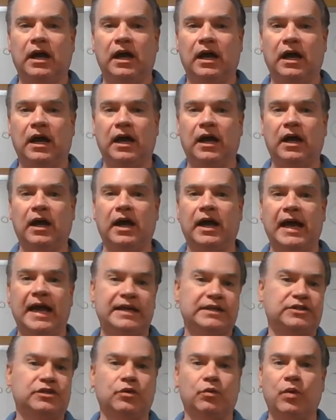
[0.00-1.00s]

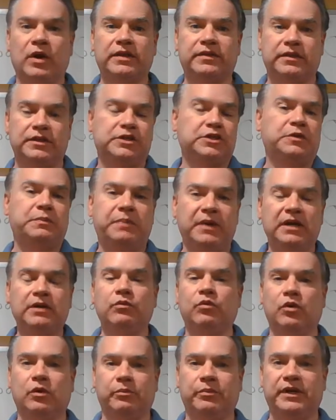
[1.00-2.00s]
as to what the
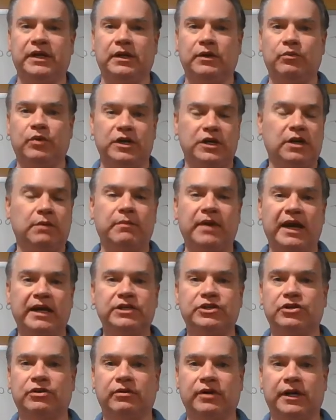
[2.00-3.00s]
spin will be when you
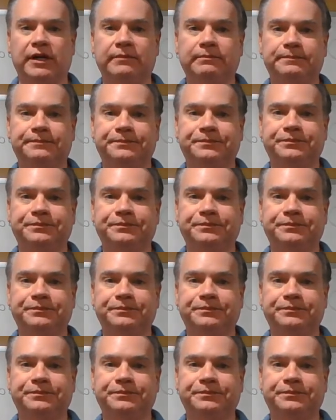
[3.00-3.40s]
measure it.